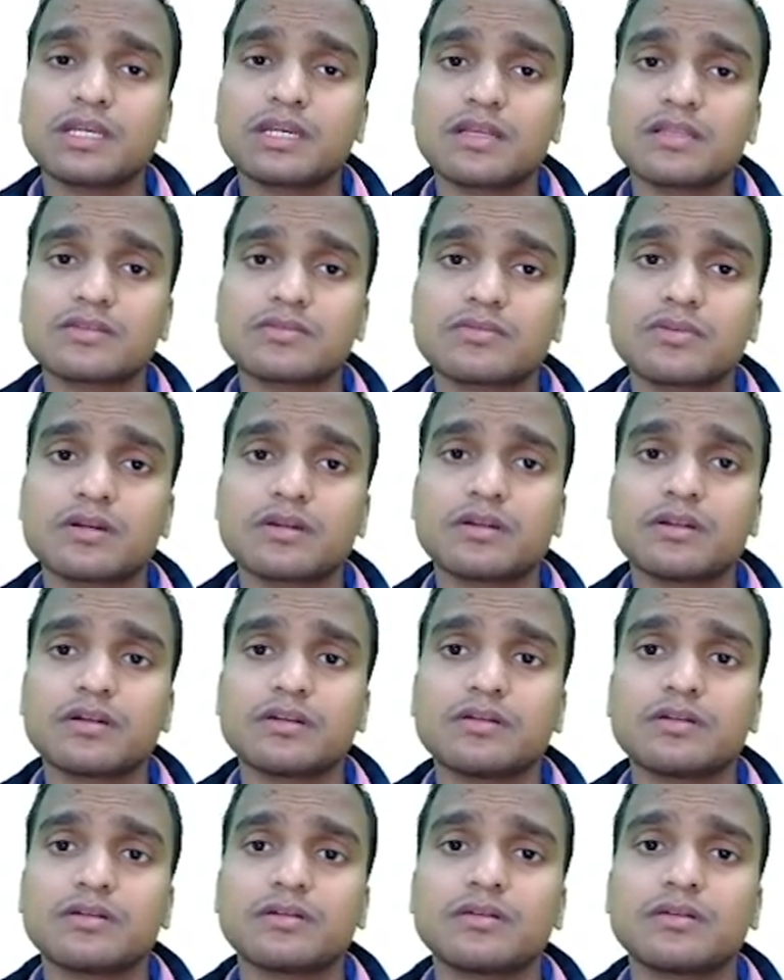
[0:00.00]
constructed,
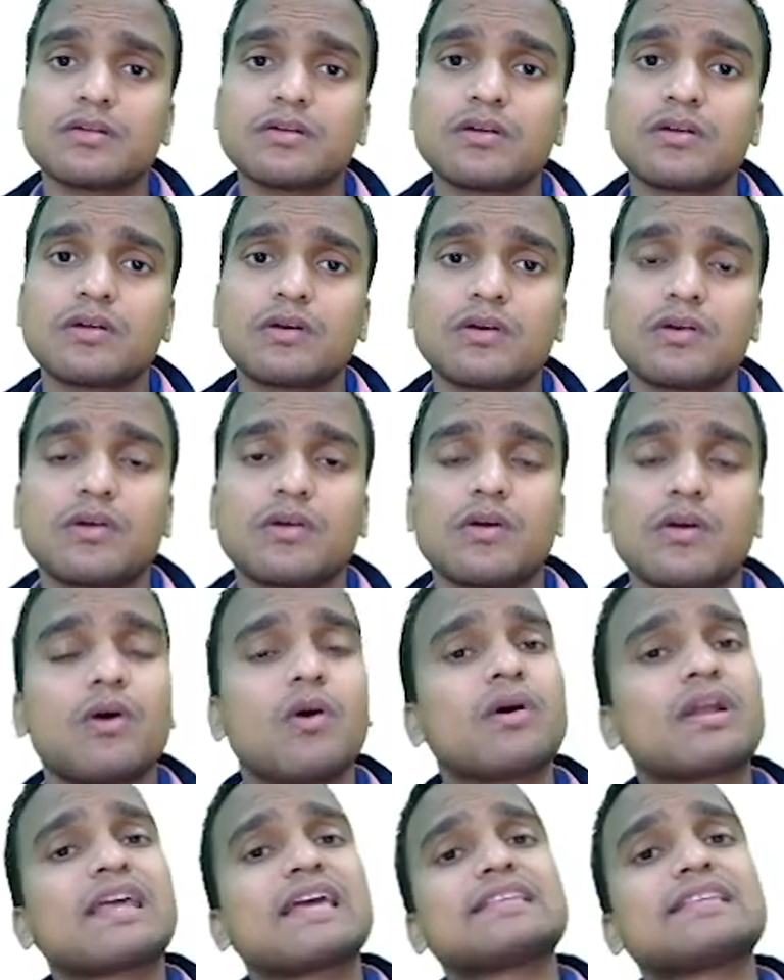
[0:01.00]

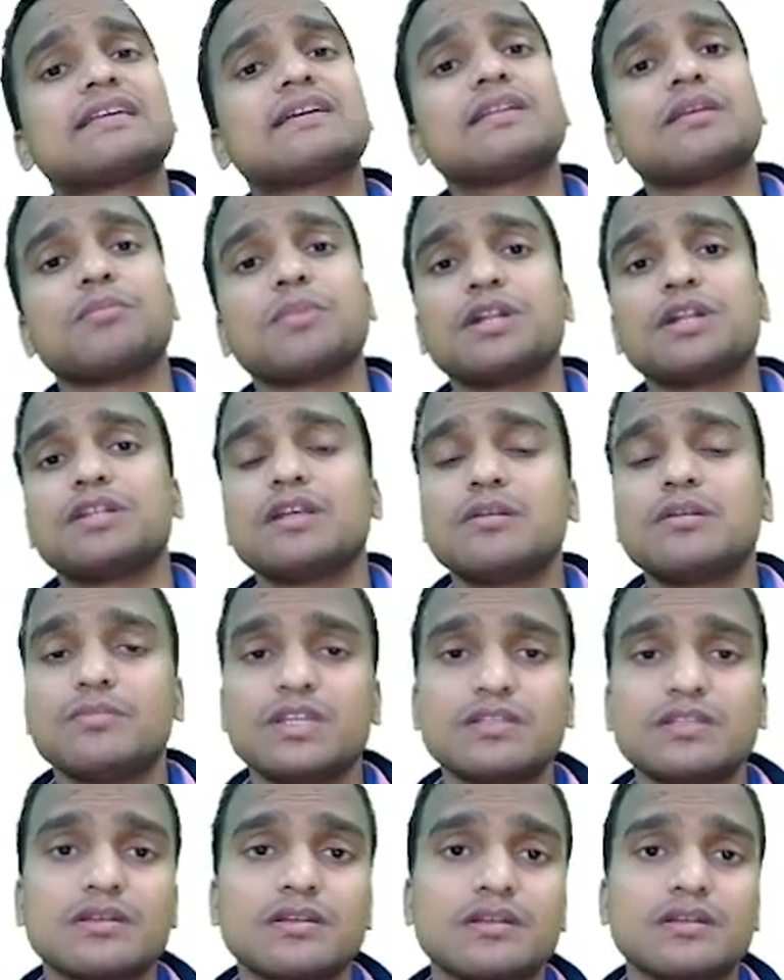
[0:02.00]
or as a remedial
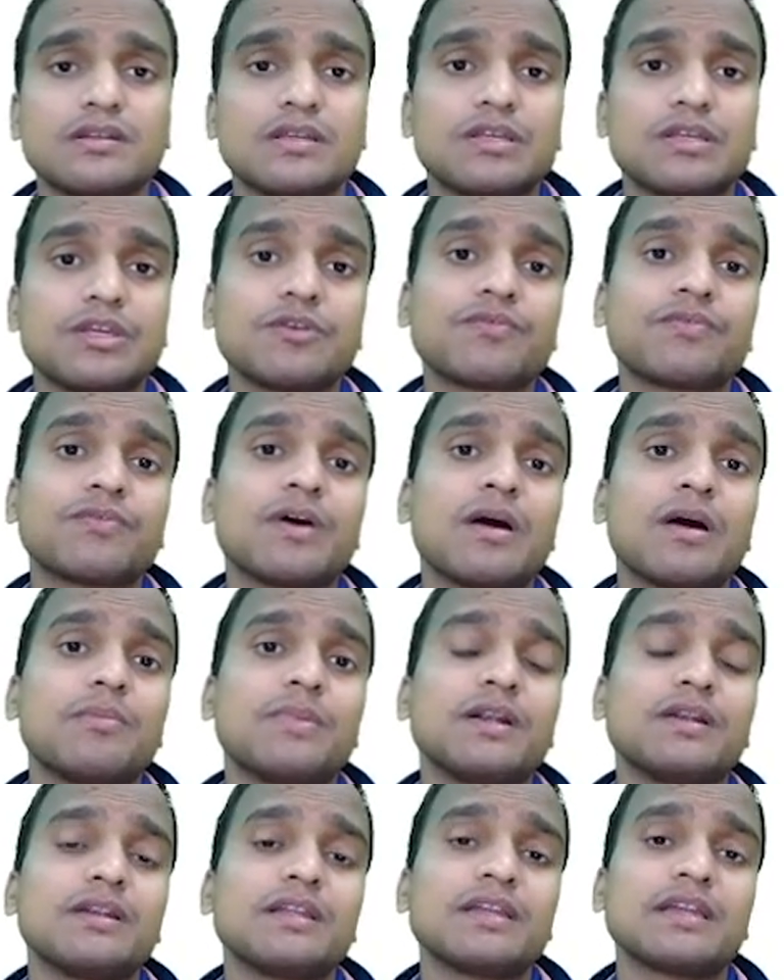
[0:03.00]
measure if a
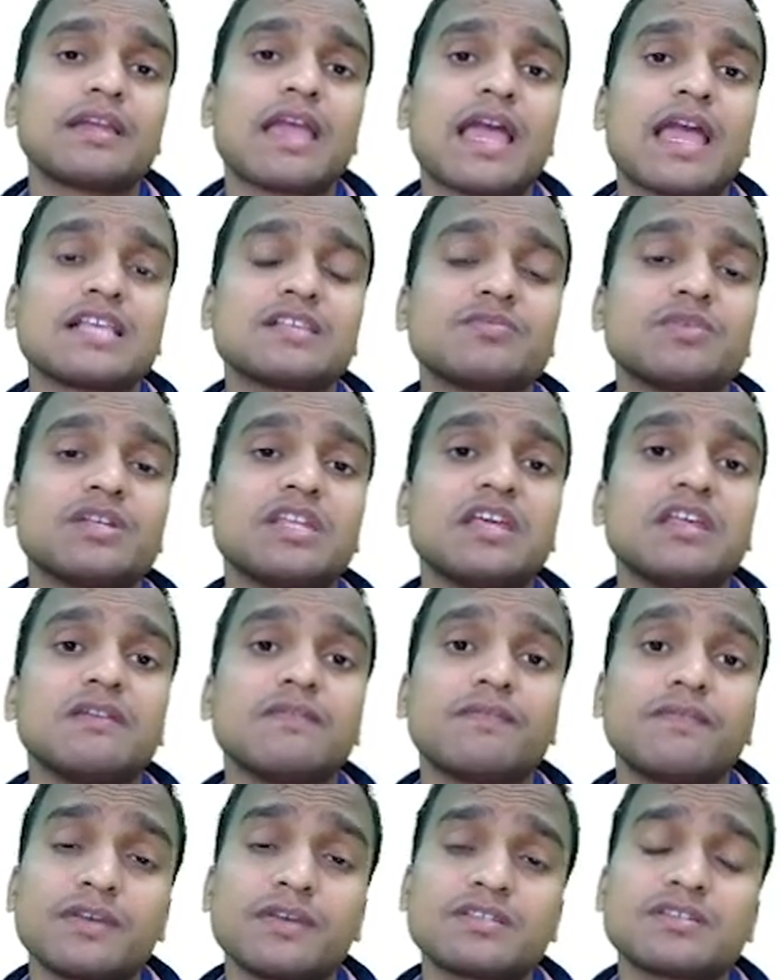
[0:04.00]
building has been
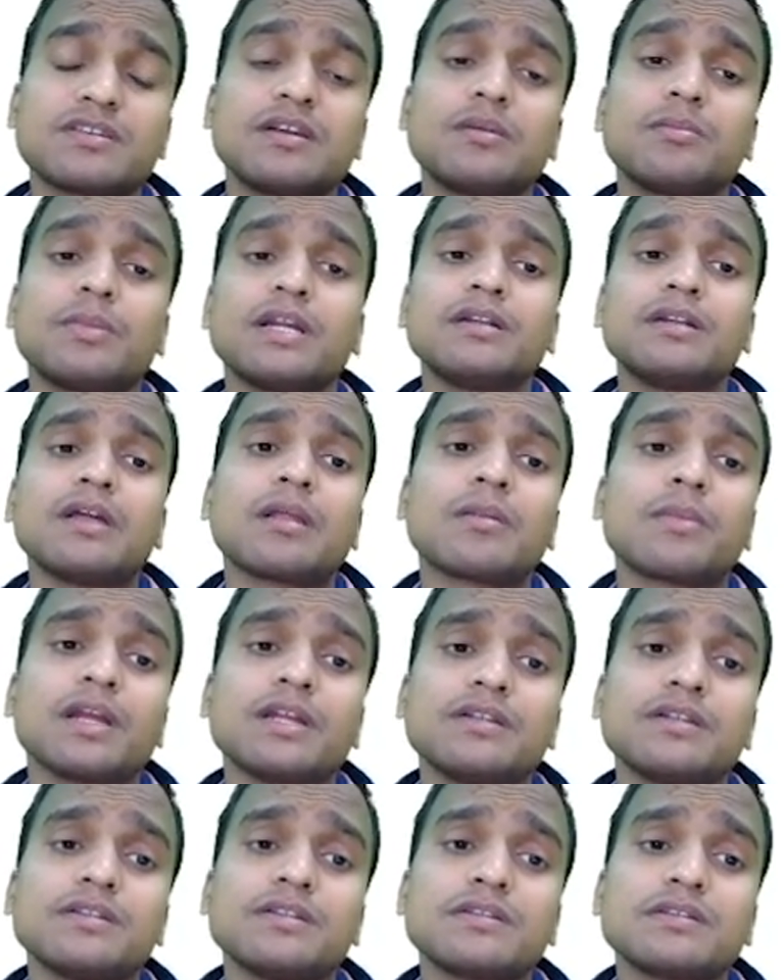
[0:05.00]
infested by
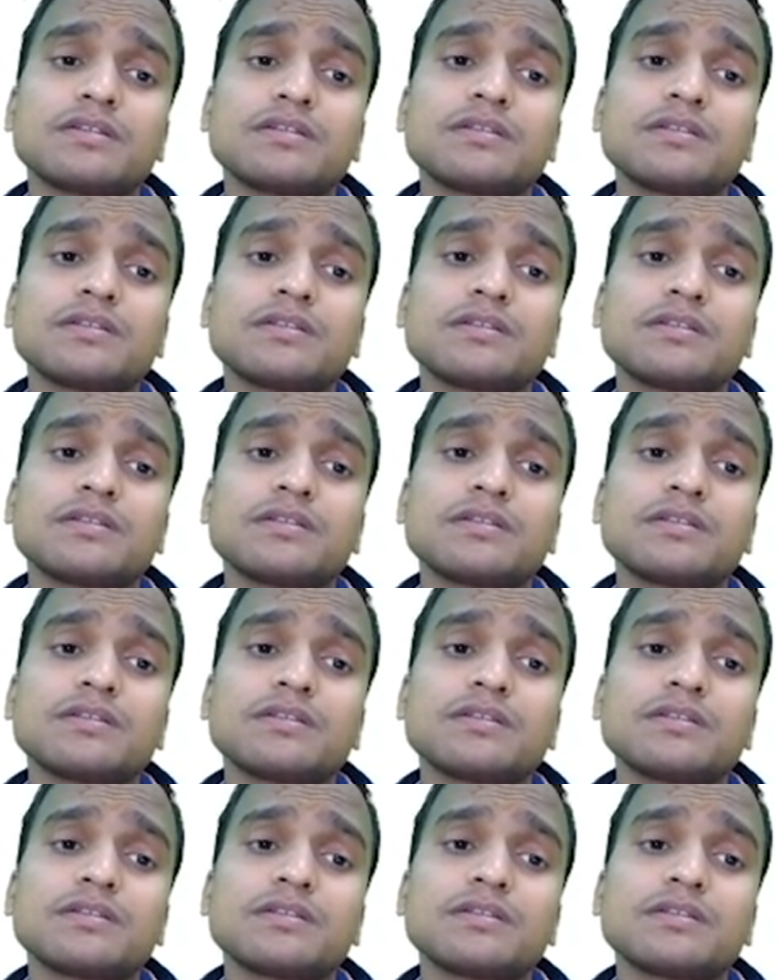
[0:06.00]
termites.